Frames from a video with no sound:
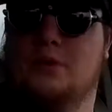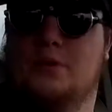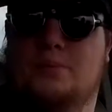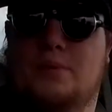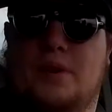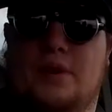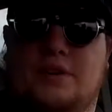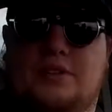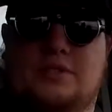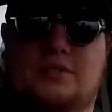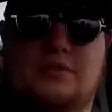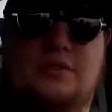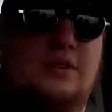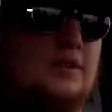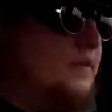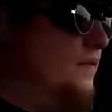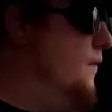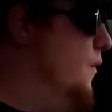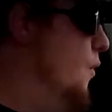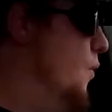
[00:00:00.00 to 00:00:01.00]
partial to
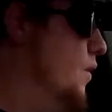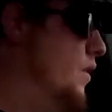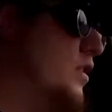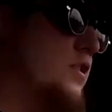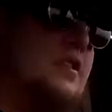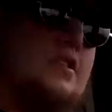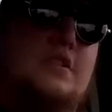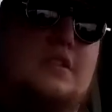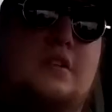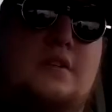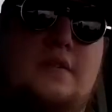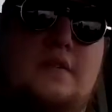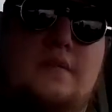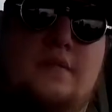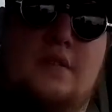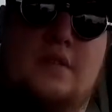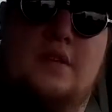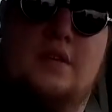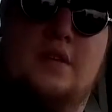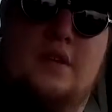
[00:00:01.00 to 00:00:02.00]
the Fords
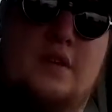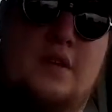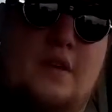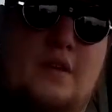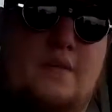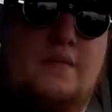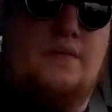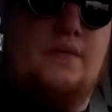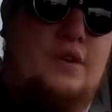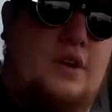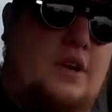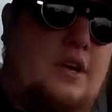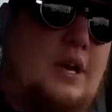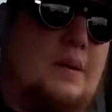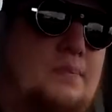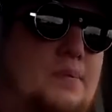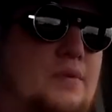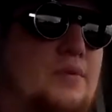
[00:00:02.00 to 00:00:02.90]
for a couple